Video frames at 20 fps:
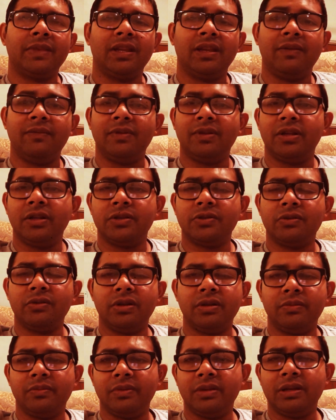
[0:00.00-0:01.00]
even though it's
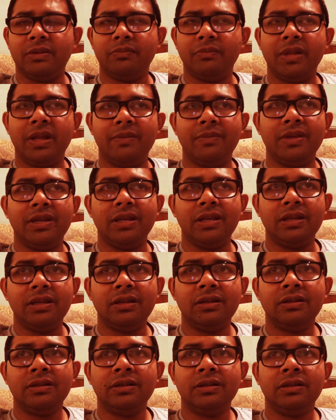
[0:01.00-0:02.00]
only been maybe,
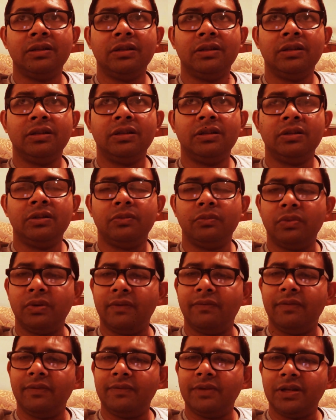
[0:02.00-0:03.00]

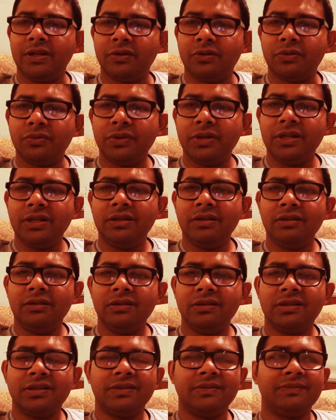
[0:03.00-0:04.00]
15 or 20
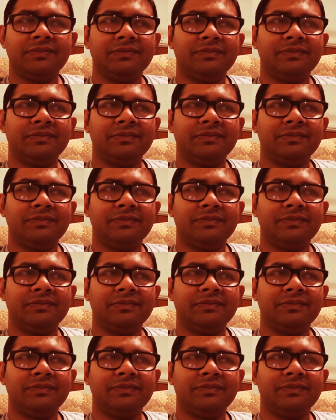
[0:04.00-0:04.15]
years